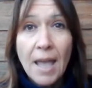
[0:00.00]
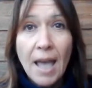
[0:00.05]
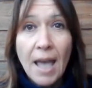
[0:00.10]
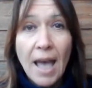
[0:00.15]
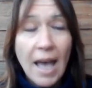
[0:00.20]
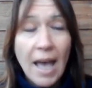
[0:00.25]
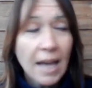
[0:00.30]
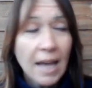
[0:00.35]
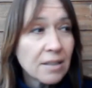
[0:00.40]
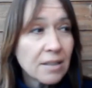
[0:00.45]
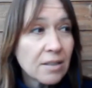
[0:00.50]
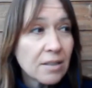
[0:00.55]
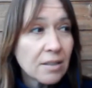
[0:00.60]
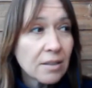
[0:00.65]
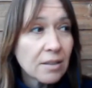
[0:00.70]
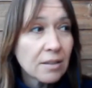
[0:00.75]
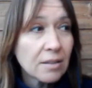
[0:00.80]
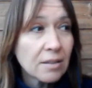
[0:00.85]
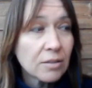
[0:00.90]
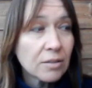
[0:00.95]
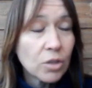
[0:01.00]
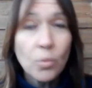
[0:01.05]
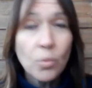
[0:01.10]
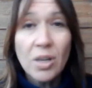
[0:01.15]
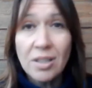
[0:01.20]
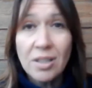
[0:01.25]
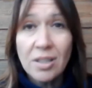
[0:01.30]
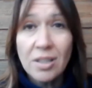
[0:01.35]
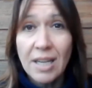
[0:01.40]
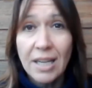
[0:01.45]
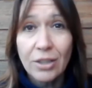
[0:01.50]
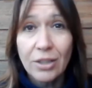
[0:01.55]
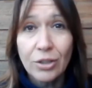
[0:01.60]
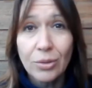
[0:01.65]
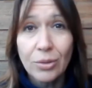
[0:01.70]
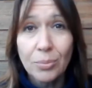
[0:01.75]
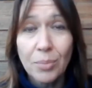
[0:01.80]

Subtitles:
And 2 months later,